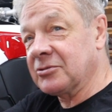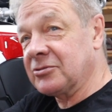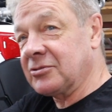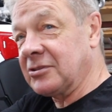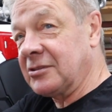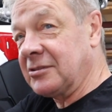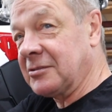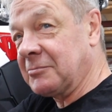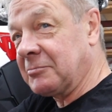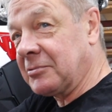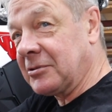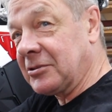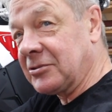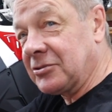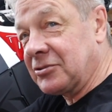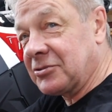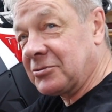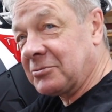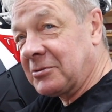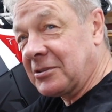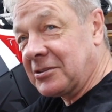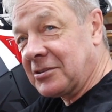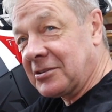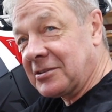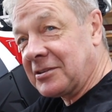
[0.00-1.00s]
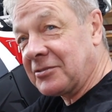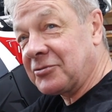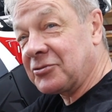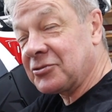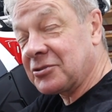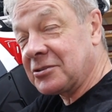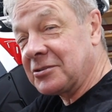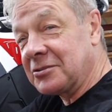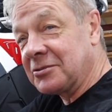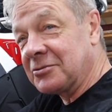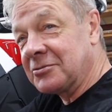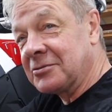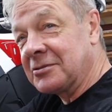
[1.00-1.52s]
was in the police when I left
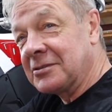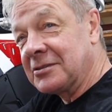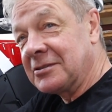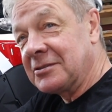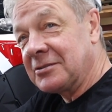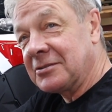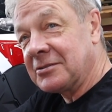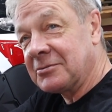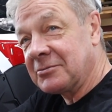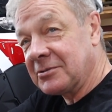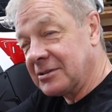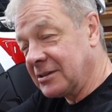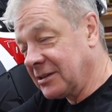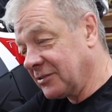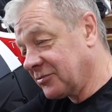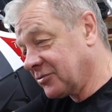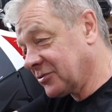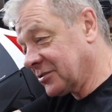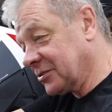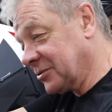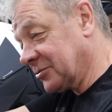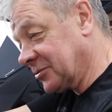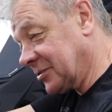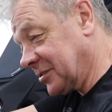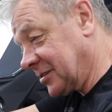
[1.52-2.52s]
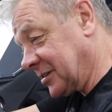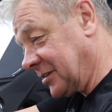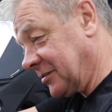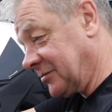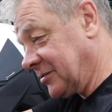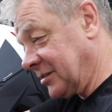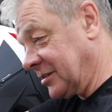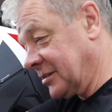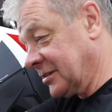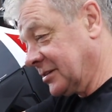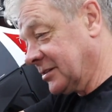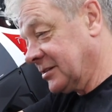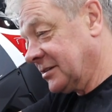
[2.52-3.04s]
school. Oh yeah, he left what school
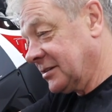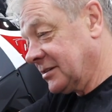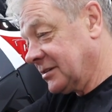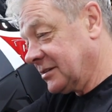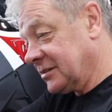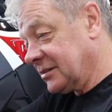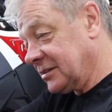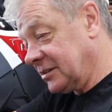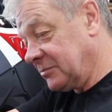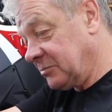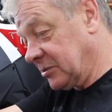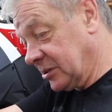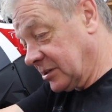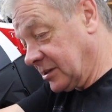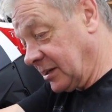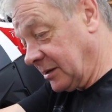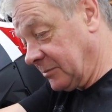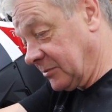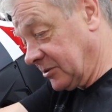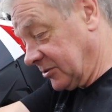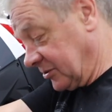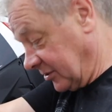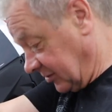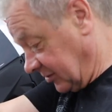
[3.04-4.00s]
together. to him? He became a